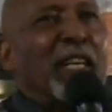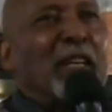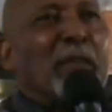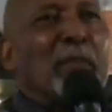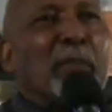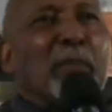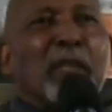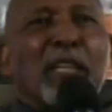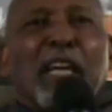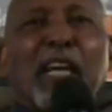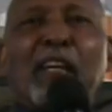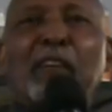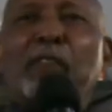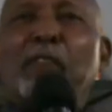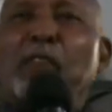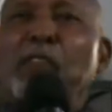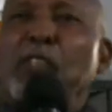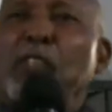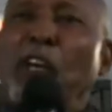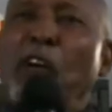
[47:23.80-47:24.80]
But if
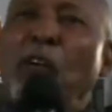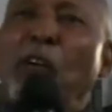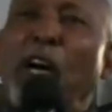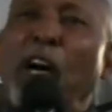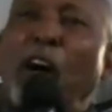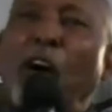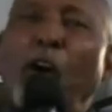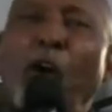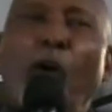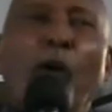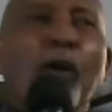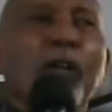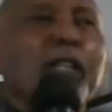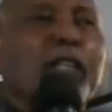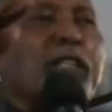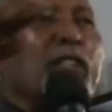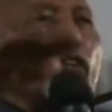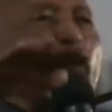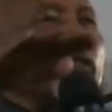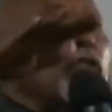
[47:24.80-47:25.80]
you know, all
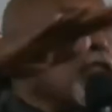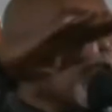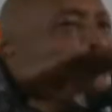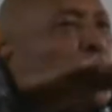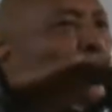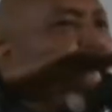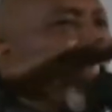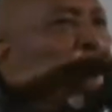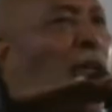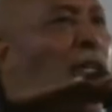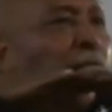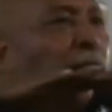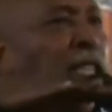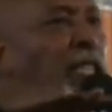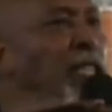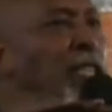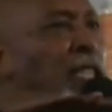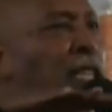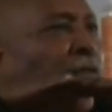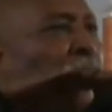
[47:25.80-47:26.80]
of those
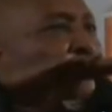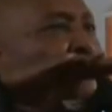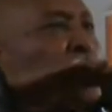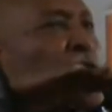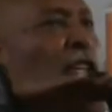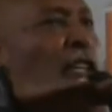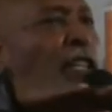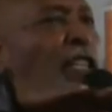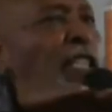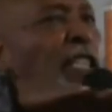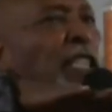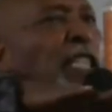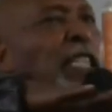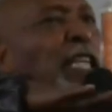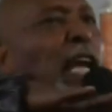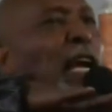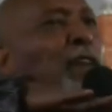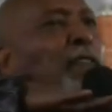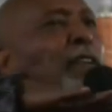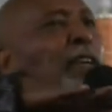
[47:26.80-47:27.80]
sororities and fraternities
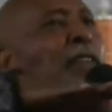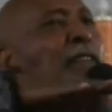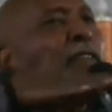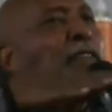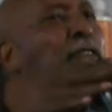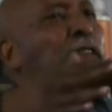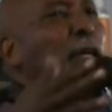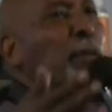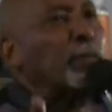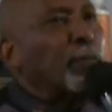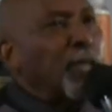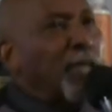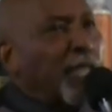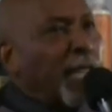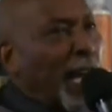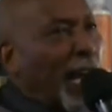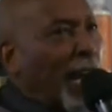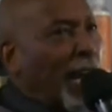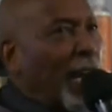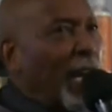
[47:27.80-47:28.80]
have a flip
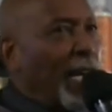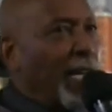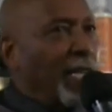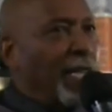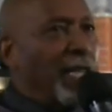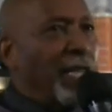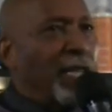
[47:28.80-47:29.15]
side.